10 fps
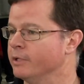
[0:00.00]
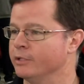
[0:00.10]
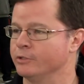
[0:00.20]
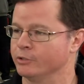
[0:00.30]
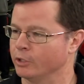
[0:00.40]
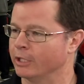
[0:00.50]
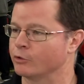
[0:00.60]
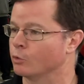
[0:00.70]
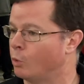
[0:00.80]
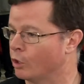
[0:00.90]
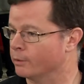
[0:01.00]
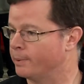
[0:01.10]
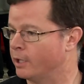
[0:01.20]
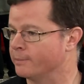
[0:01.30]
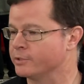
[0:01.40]
and just electric water
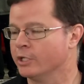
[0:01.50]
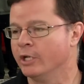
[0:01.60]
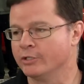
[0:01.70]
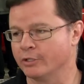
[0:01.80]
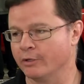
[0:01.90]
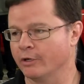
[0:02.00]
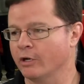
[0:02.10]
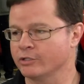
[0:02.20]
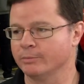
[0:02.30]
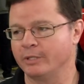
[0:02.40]
pumps so there are some